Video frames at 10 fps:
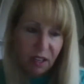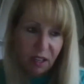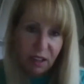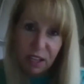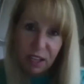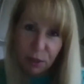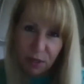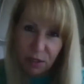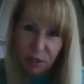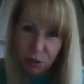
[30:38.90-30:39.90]
then you
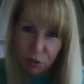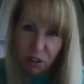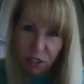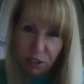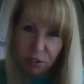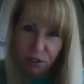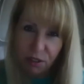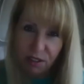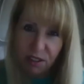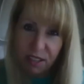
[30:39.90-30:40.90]
can
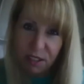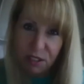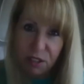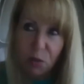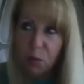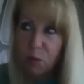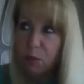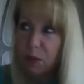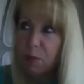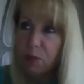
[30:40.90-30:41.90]
structure this so
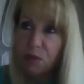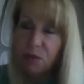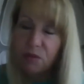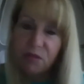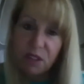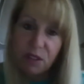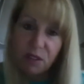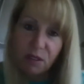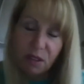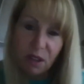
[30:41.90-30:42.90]
people
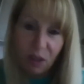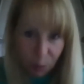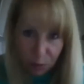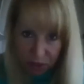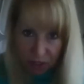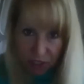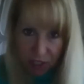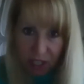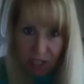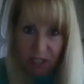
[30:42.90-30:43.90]
feel
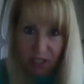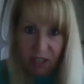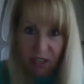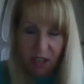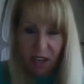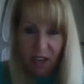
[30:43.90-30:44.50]
appreciated yeah.